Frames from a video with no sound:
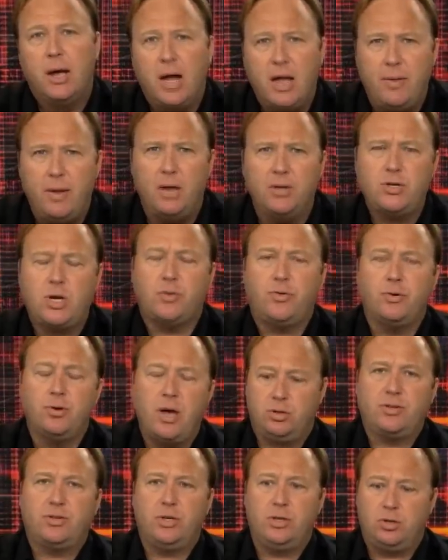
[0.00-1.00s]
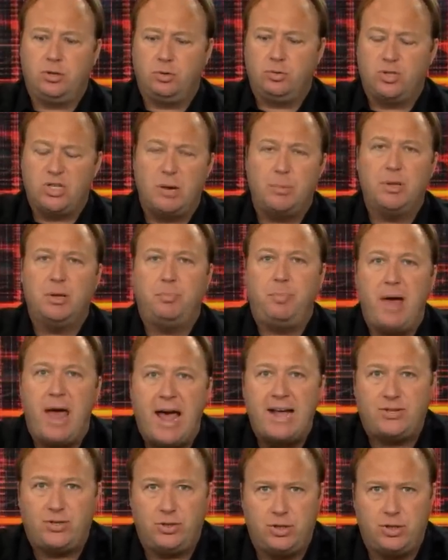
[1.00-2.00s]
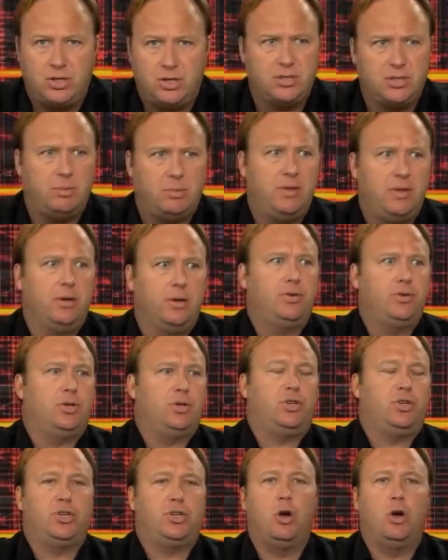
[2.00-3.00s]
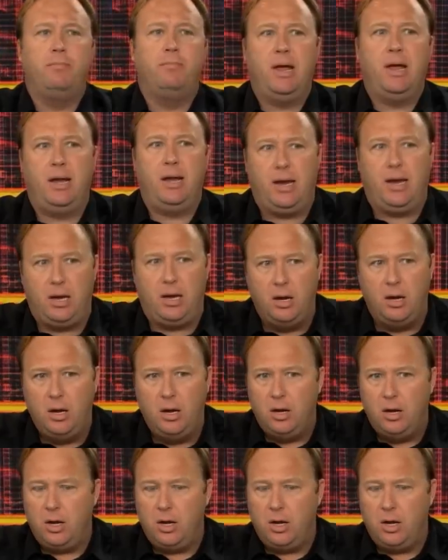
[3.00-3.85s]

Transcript: And then let's go through actually through some of the passages, because, I mean, there's just so many.